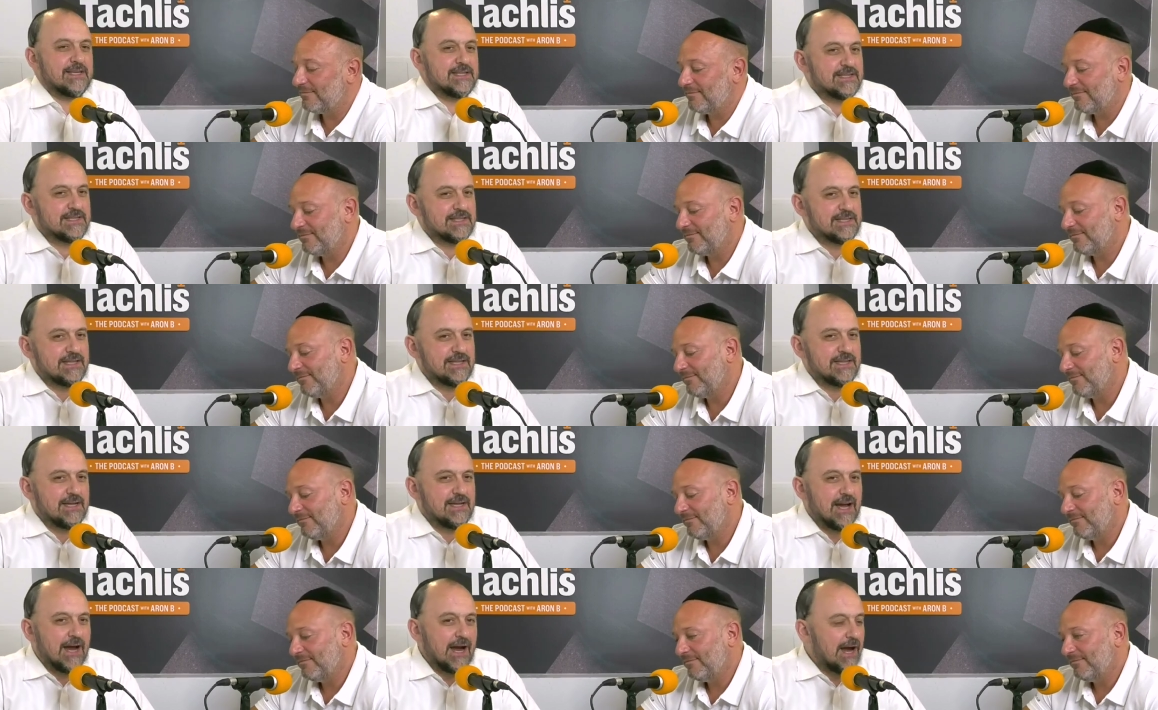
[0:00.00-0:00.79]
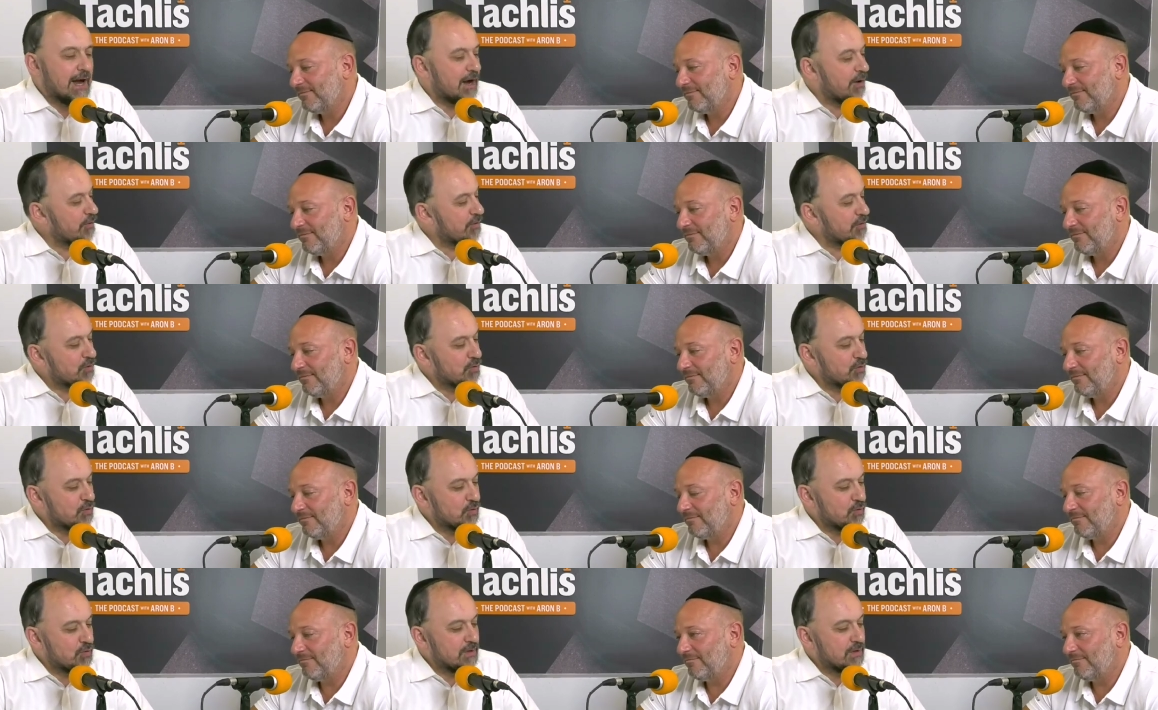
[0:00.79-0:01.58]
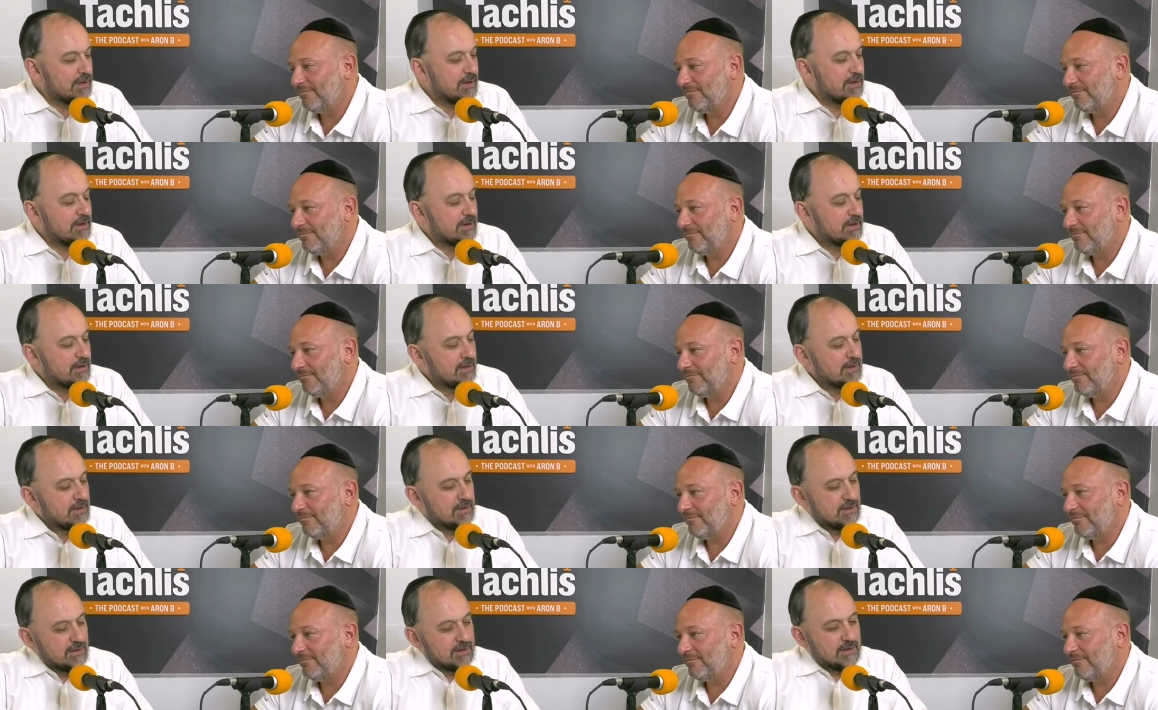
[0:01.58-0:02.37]
Speaker 1: and see how you
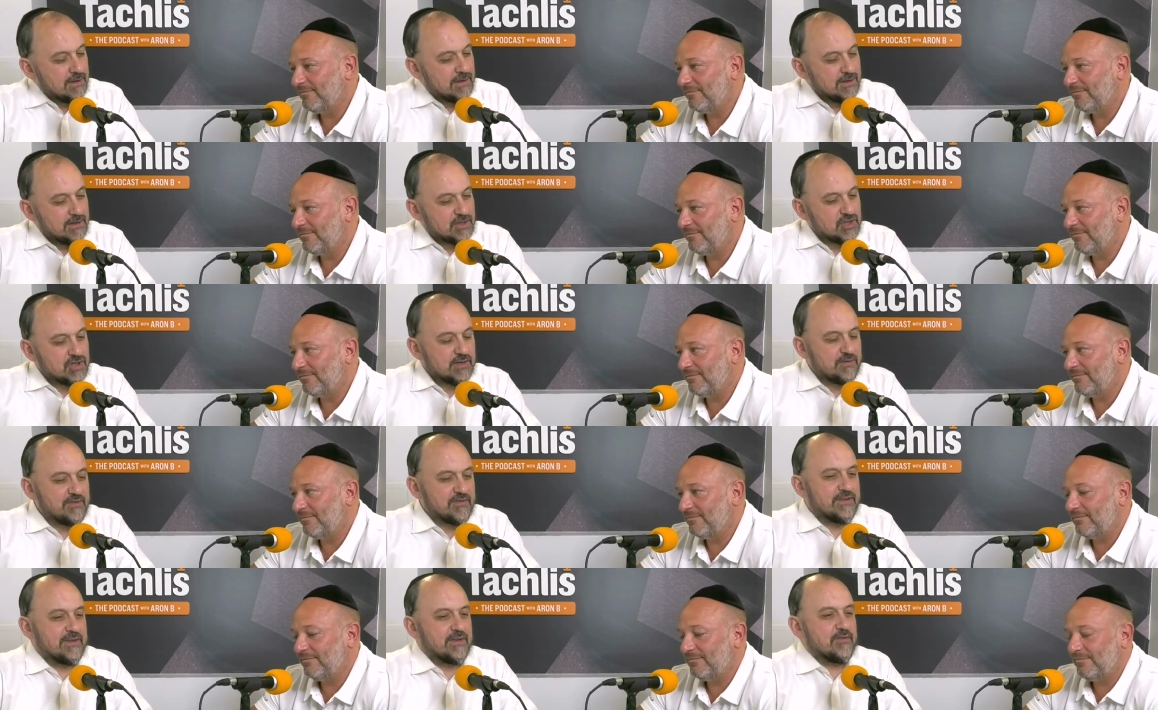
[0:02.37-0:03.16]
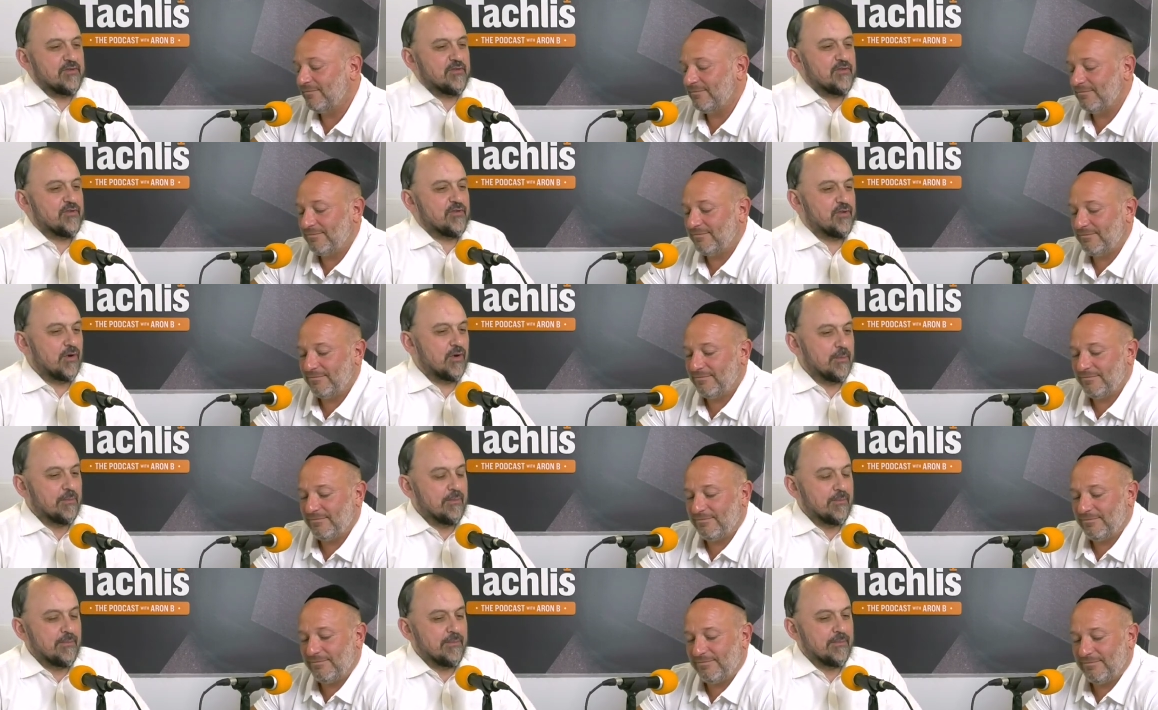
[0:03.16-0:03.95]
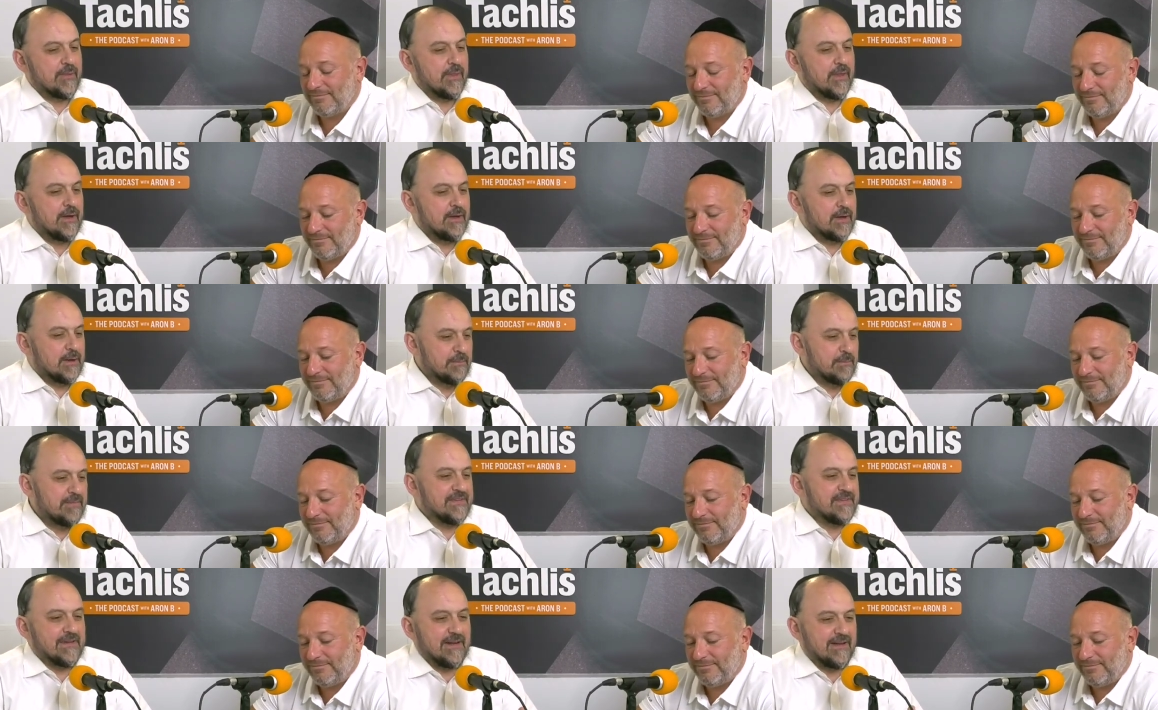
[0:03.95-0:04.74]
shifted from
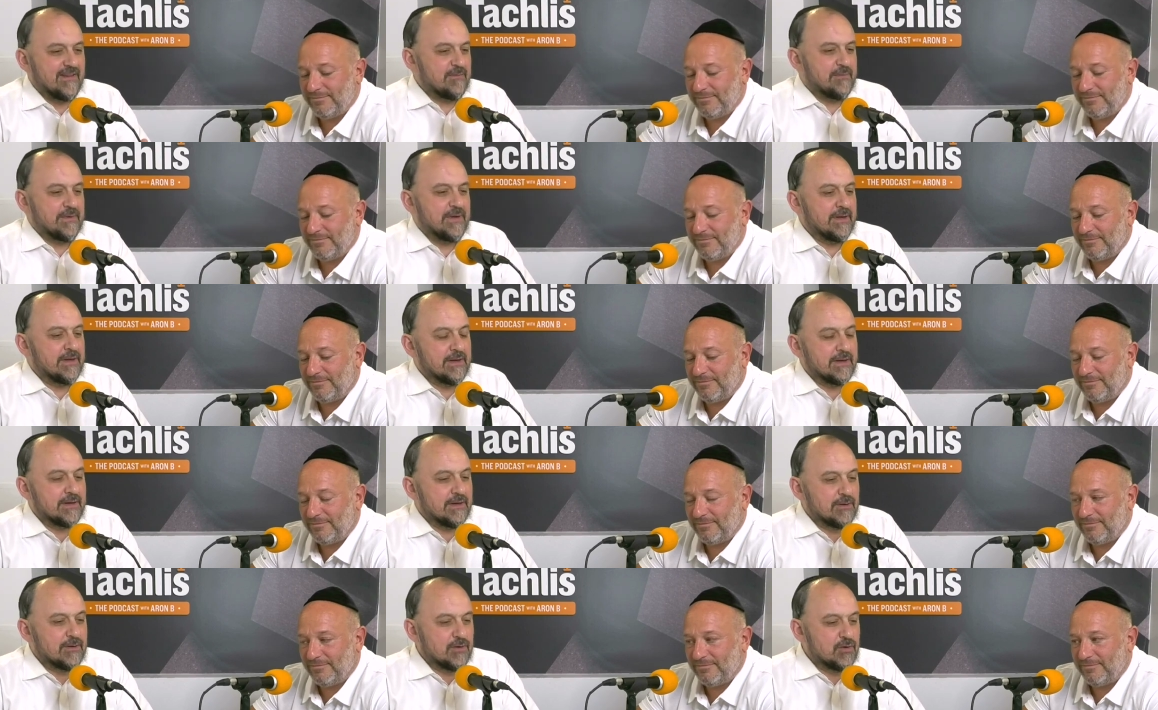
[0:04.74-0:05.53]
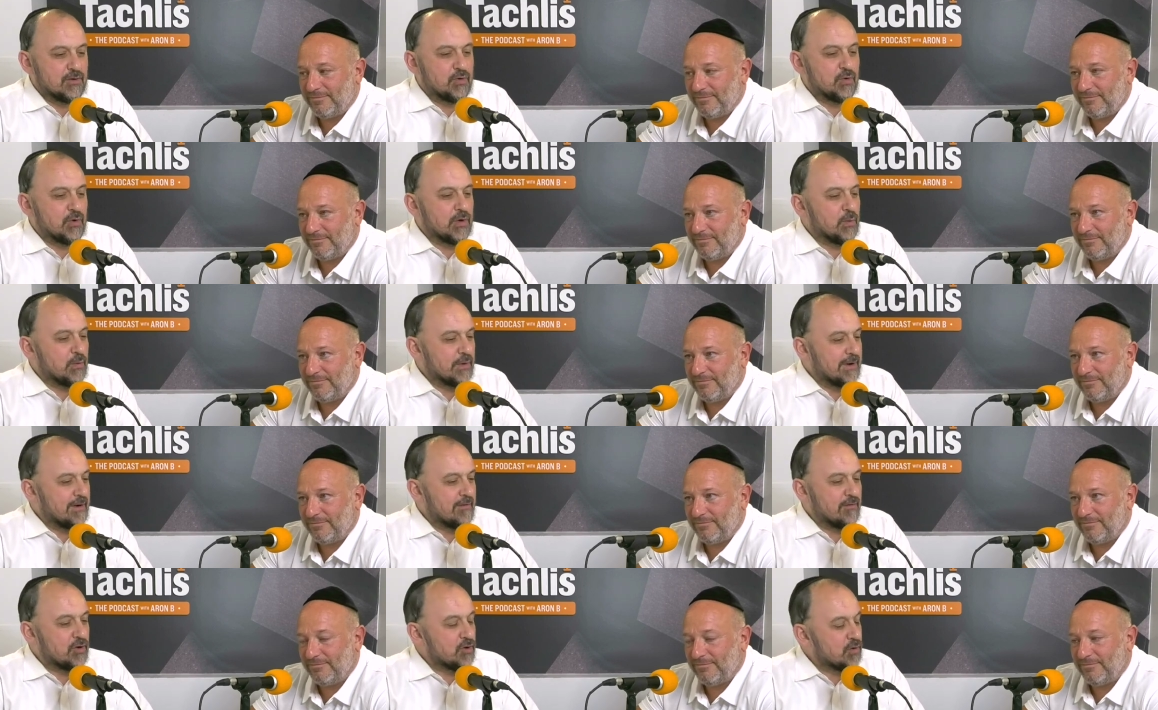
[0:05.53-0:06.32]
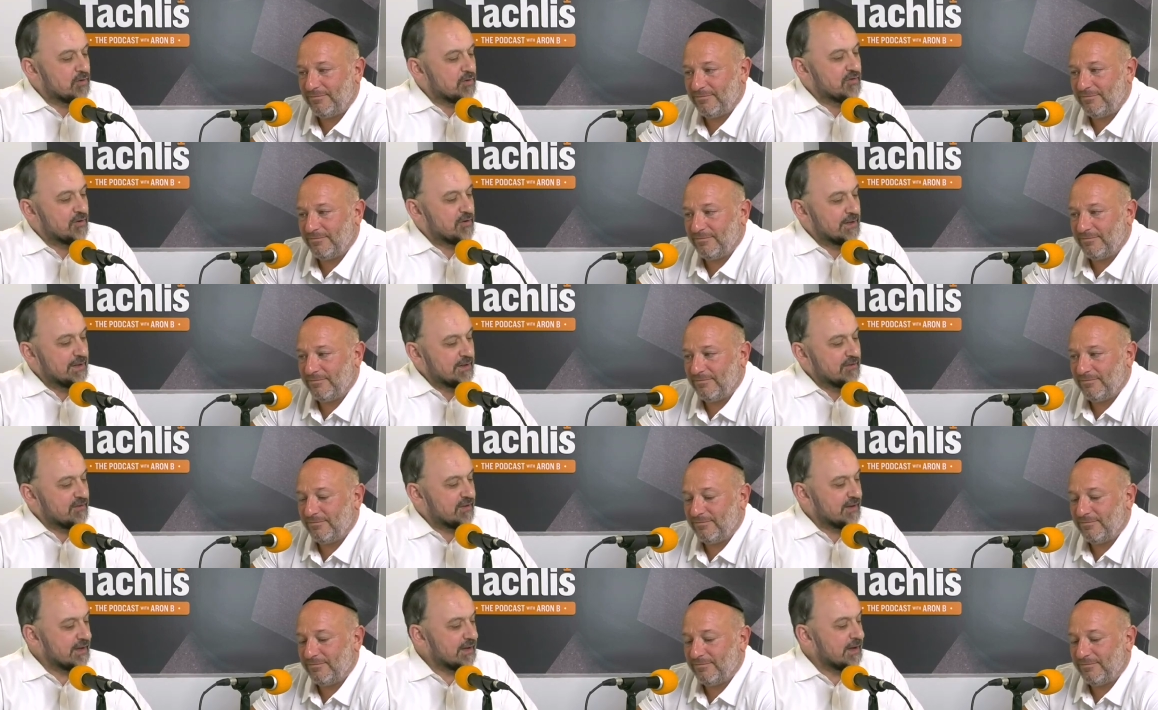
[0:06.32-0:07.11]
besides being uh, doing whatever you do for a
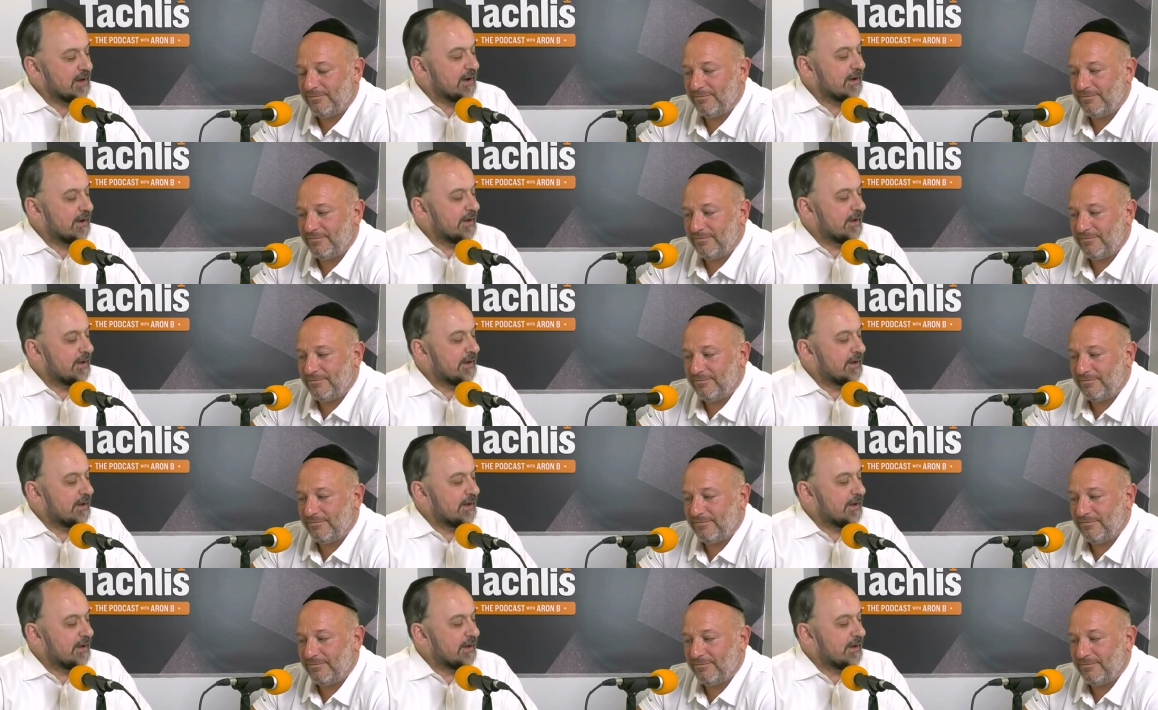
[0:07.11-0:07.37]
living